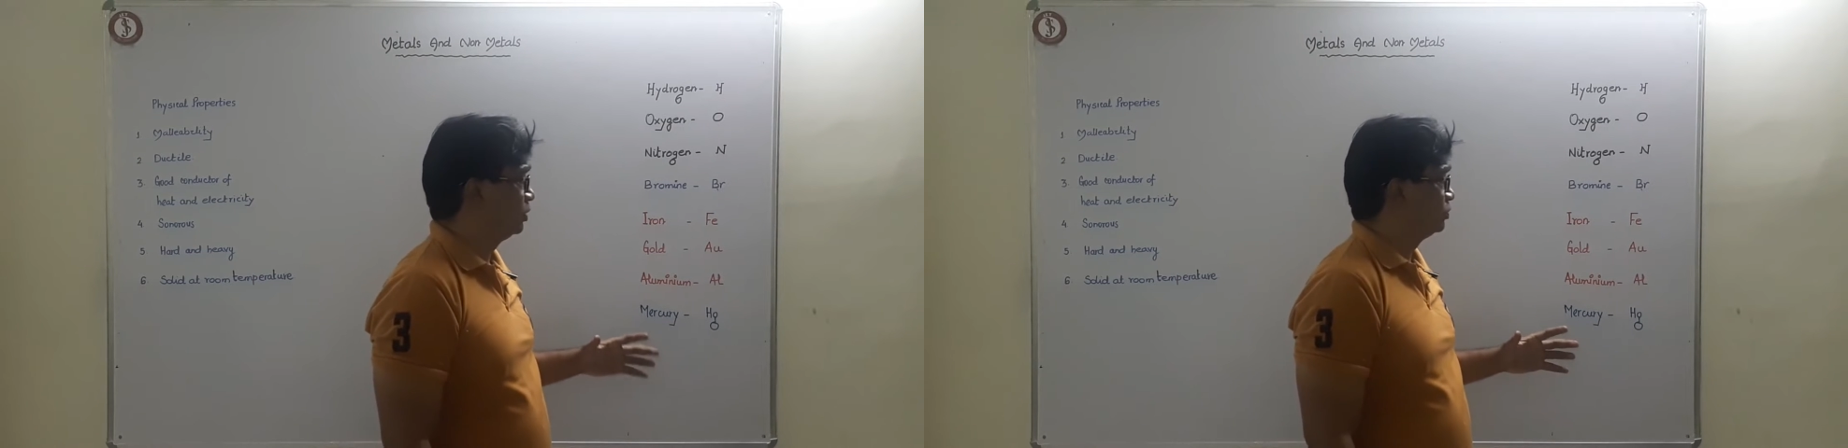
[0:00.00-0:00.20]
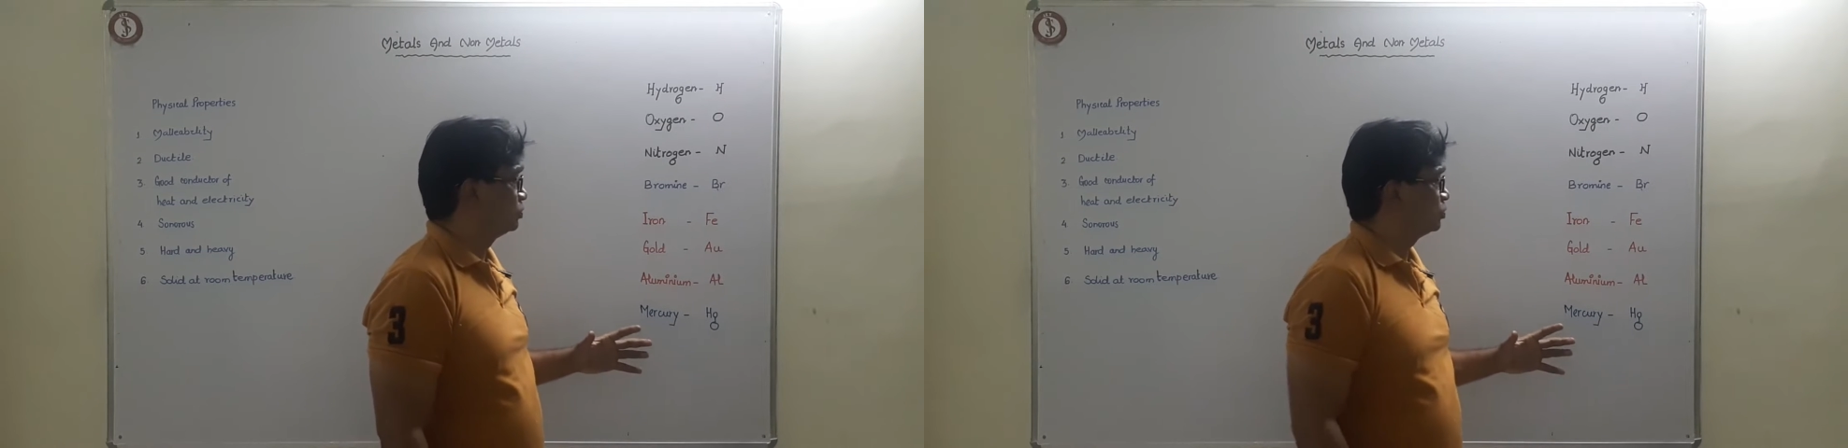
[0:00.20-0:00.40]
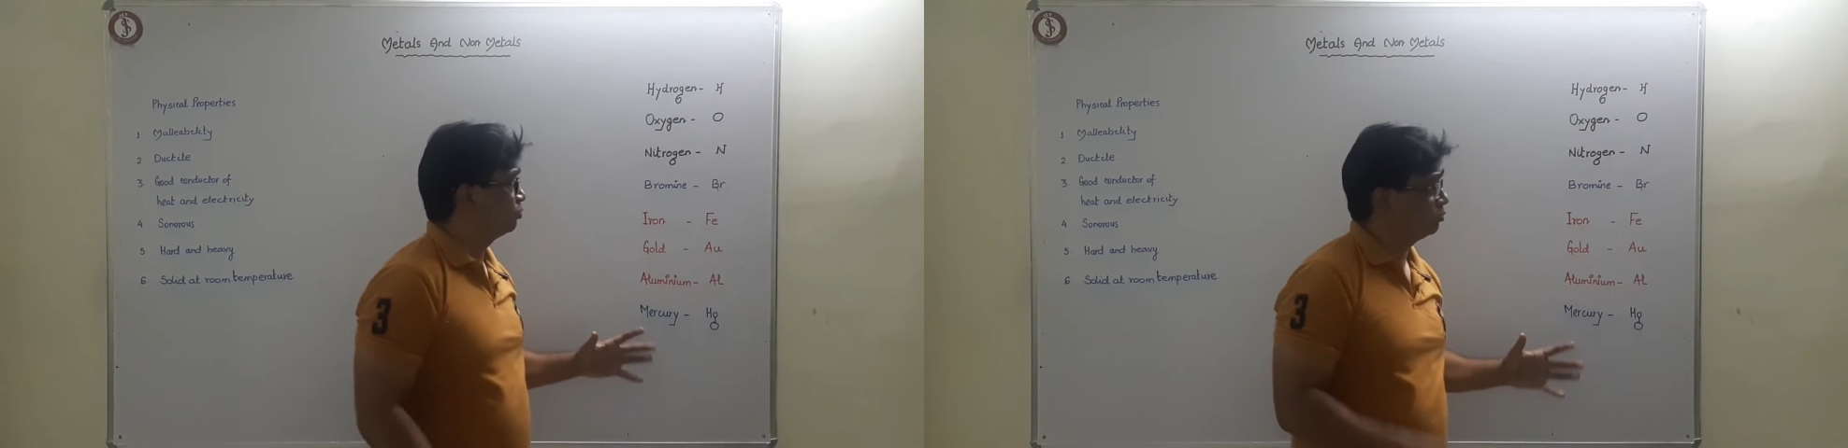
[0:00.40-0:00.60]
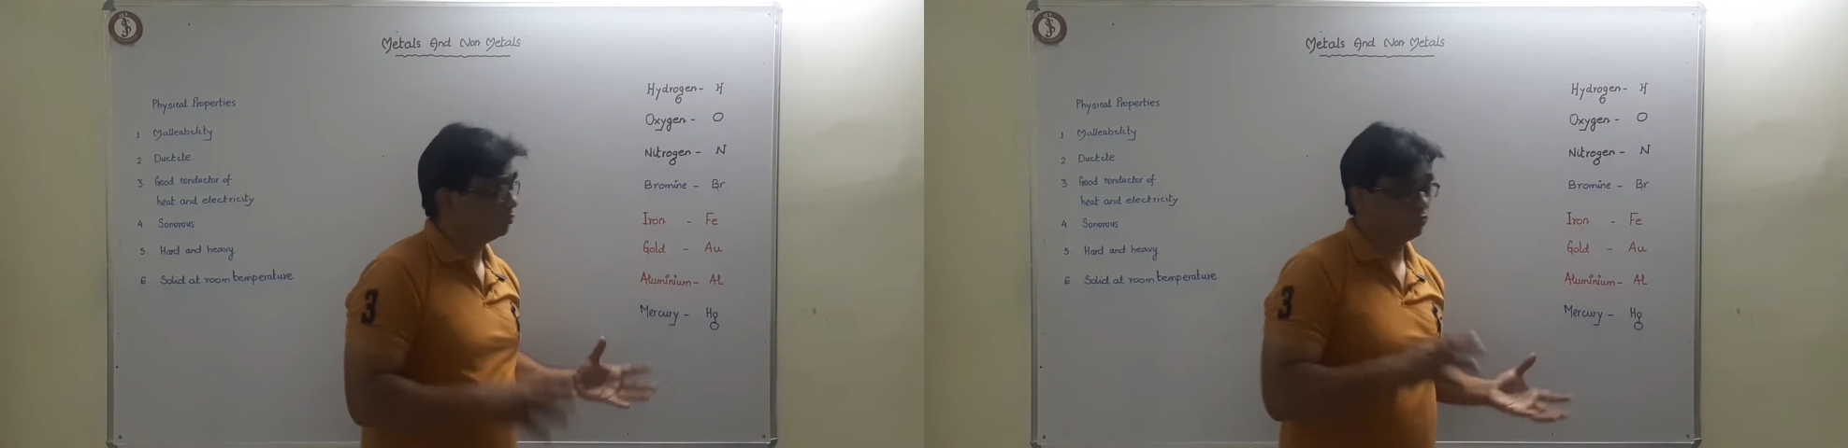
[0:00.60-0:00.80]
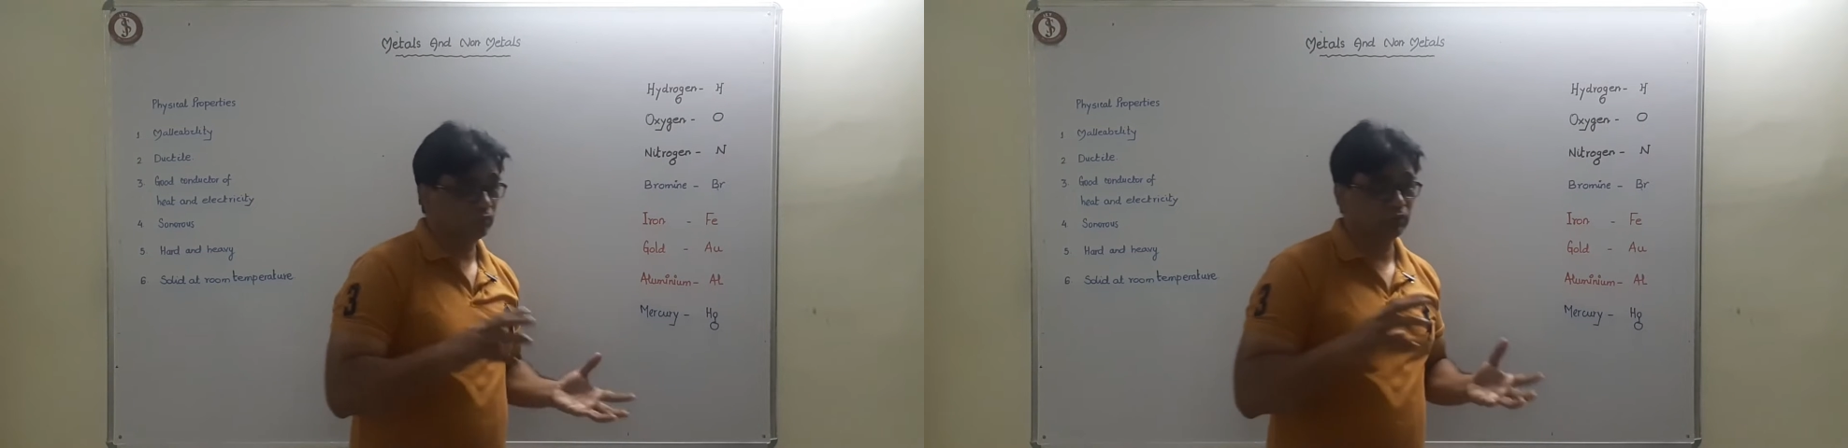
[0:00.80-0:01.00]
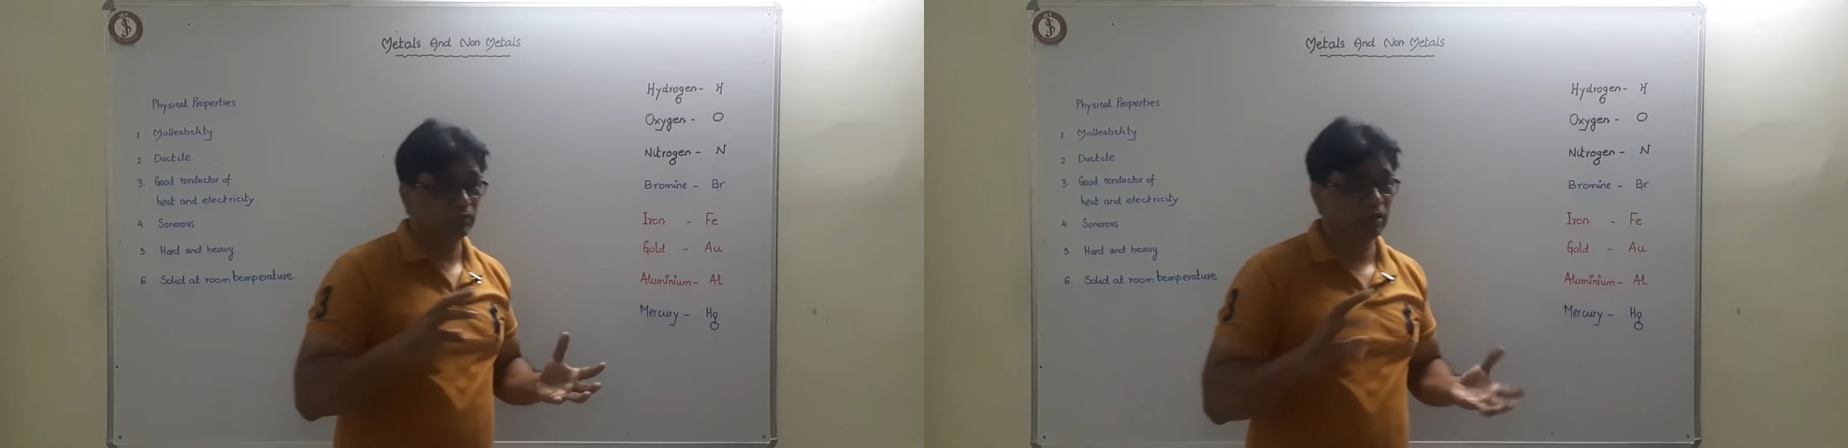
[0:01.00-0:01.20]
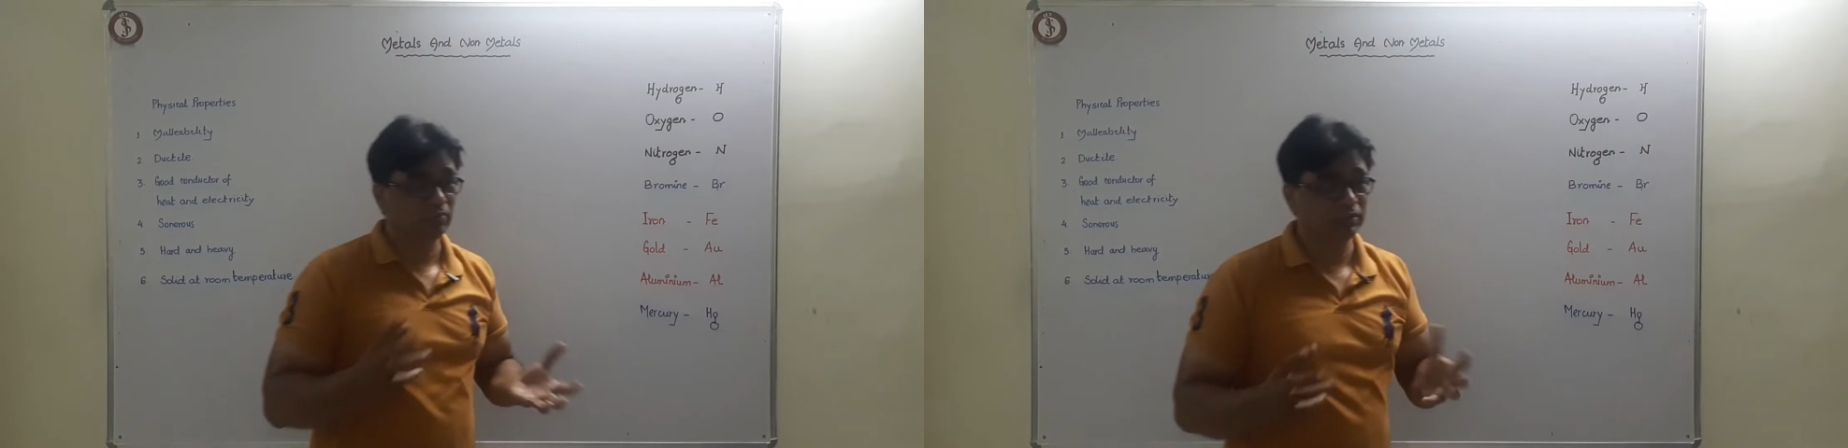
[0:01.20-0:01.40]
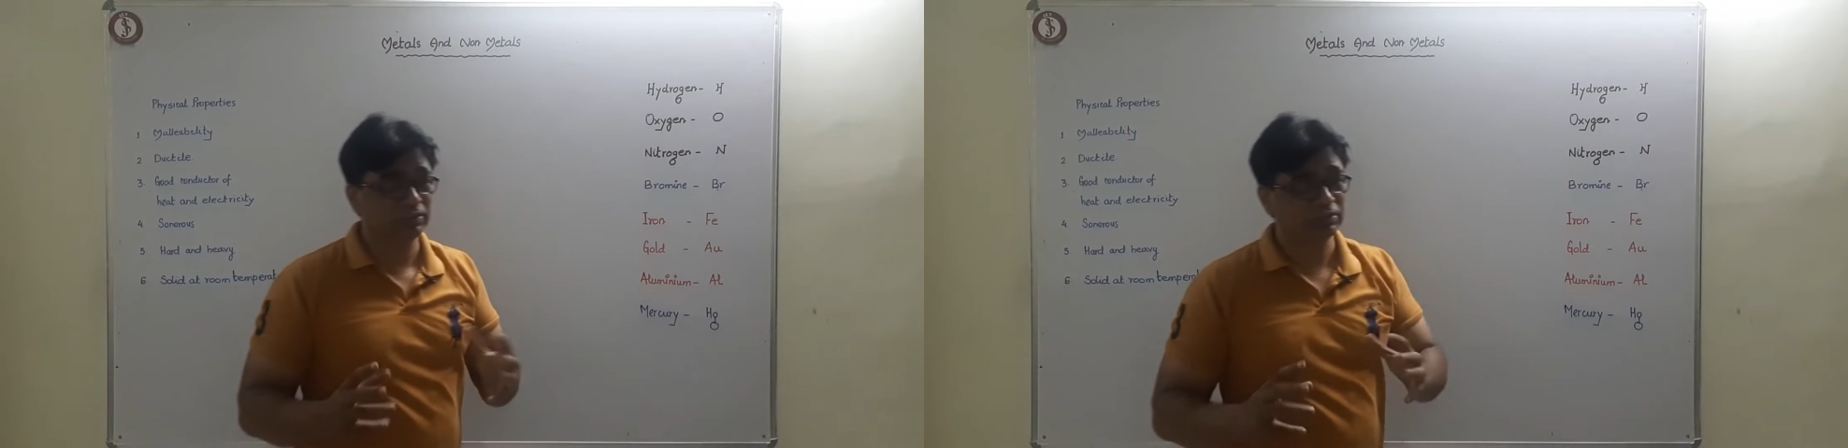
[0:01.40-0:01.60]
So
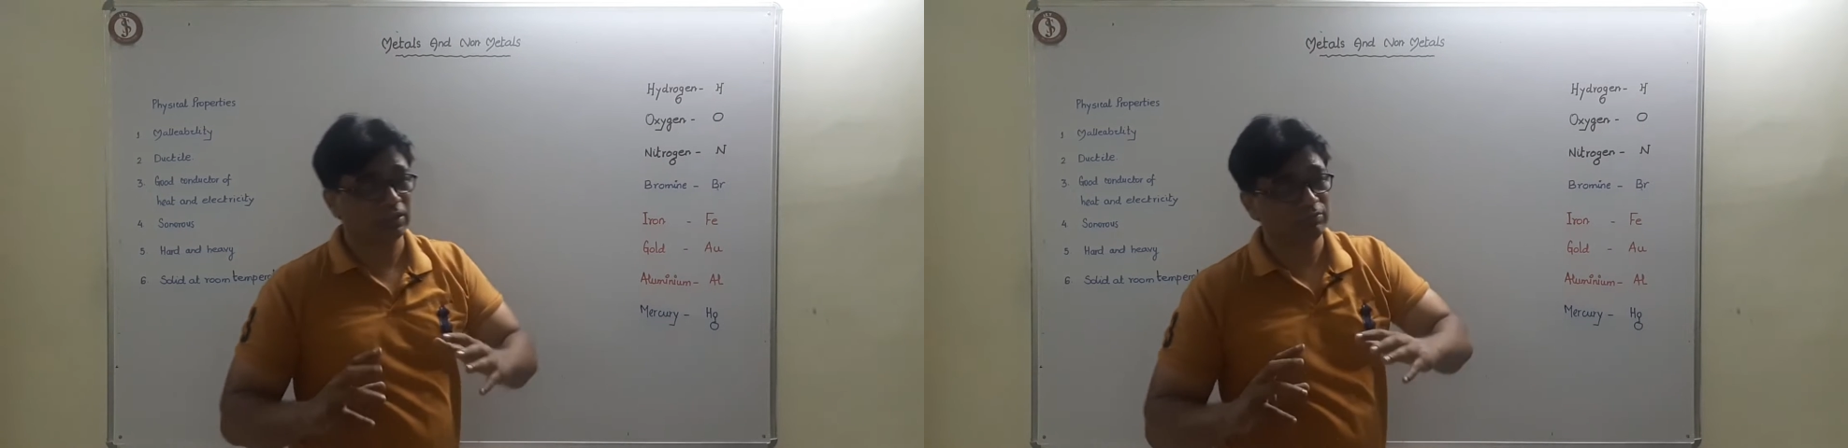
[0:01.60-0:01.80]
non-metals can